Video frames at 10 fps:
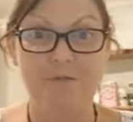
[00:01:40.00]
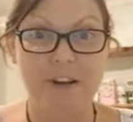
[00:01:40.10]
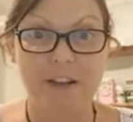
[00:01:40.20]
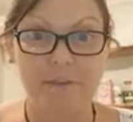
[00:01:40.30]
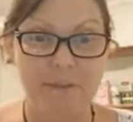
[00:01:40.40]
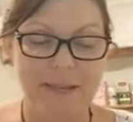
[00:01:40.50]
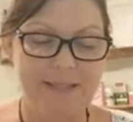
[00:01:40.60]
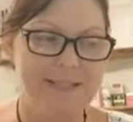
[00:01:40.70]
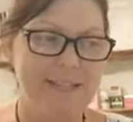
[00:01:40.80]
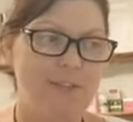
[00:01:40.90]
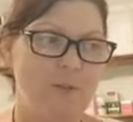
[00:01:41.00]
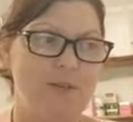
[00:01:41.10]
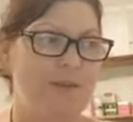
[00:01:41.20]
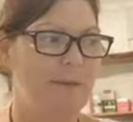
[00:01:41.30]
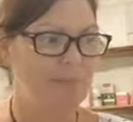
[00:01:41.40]
11 months, that's
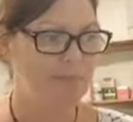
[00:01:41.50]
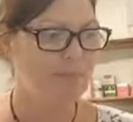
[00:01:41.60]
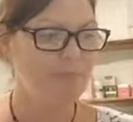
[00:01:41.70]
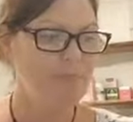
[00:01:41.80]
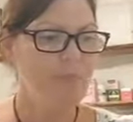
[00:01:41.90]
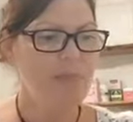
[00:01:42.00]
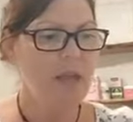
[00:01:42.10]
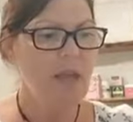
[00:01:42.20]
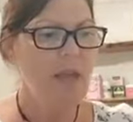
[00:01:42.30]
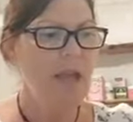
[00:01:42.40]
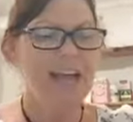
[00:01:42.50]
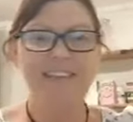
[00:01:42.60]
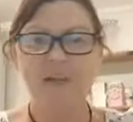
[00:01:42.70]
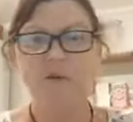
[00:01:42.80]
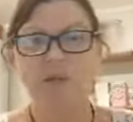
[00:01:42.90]
always fun. And
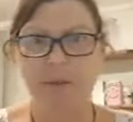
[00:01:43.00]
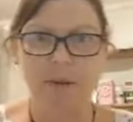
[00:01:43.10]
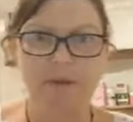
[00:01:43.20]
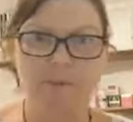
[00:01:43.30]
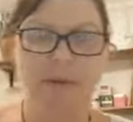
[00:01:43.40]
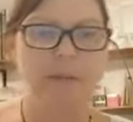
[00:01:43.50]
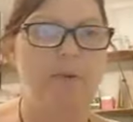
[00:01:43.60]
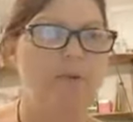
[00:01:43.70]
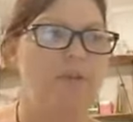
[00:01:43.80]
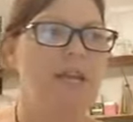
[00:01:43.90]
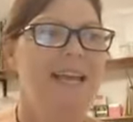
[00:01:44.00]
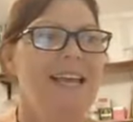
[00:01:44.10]
then also postmenopause.